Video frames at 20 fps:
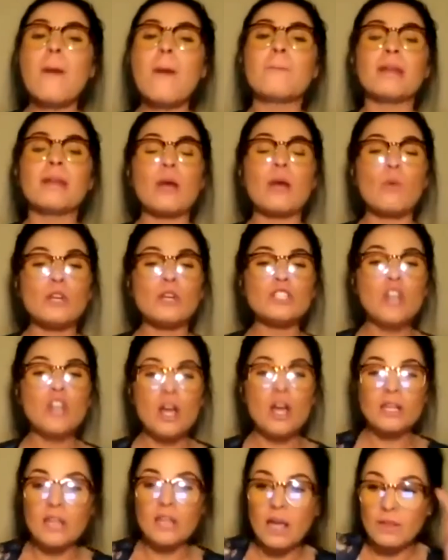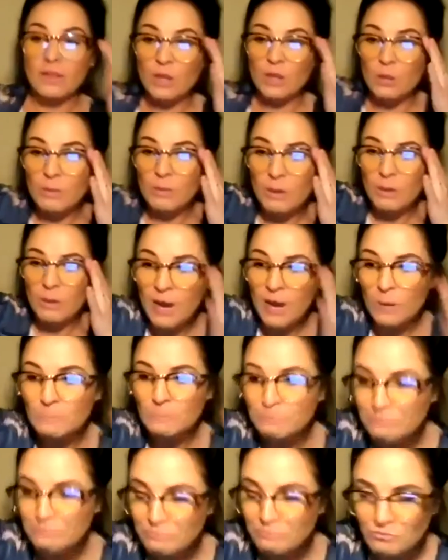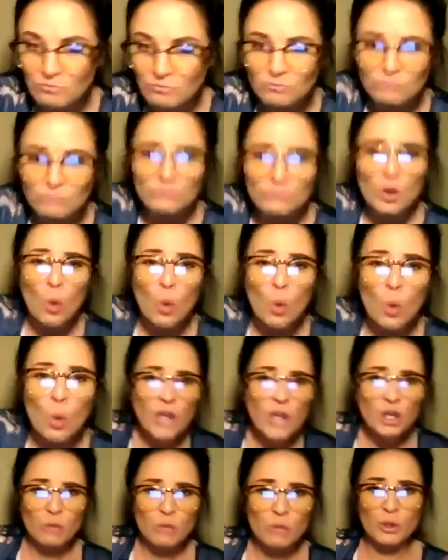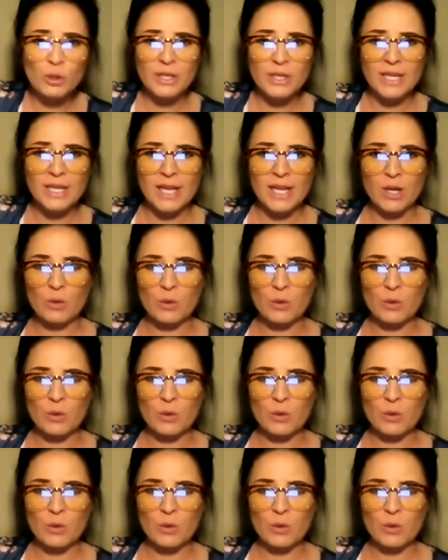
But I want to talk a little bit about what you're putting in,